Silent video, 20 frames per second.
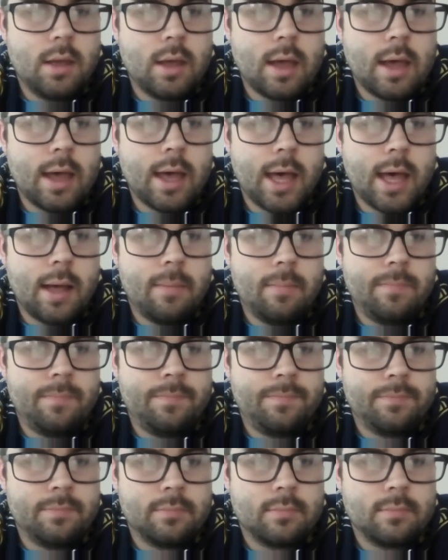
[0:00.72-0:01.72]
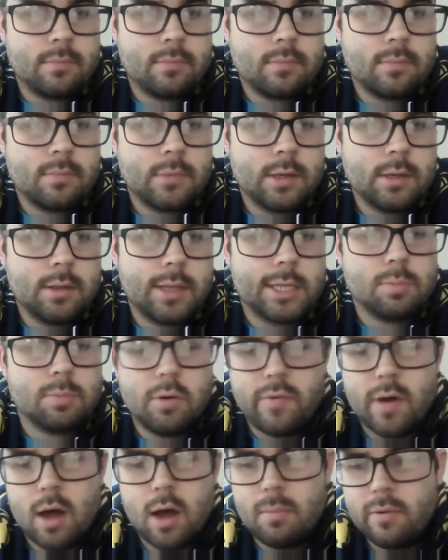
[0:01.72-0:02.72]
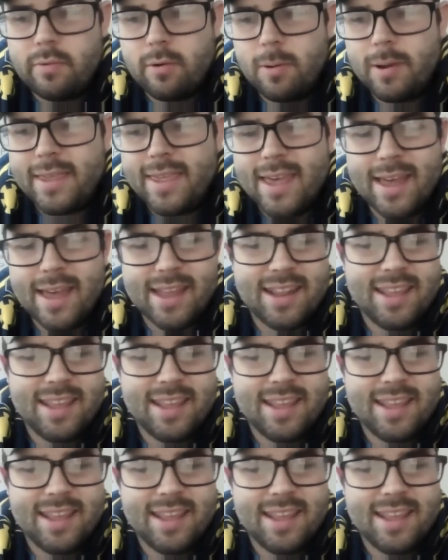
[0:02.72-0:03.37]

Um, let's move on before we get.